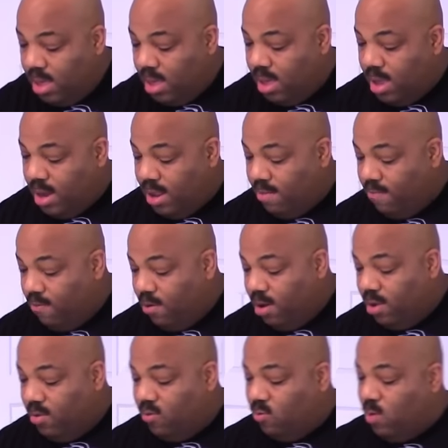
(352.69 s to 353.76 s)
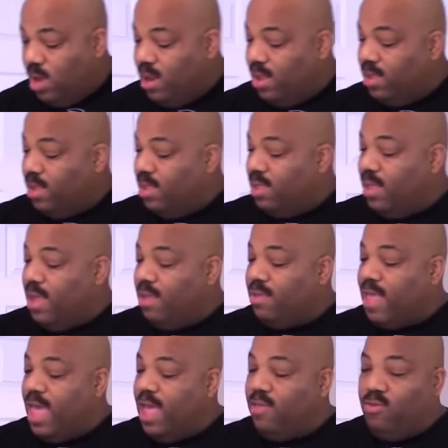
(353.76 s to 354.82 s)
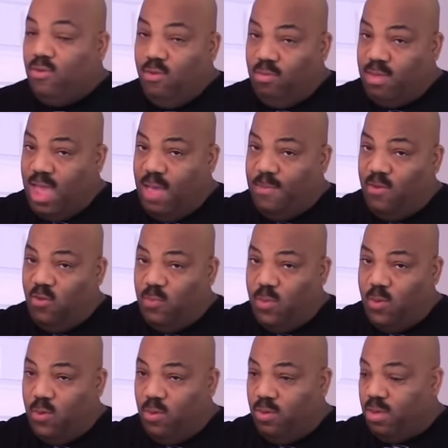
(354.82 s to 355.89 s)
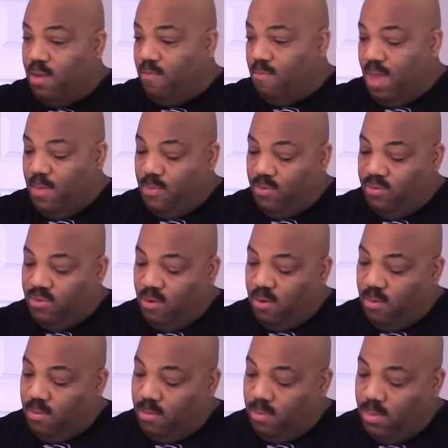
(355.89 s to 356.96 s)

And then for a little sweetness, it says add 2 tablespoons of maple syrup.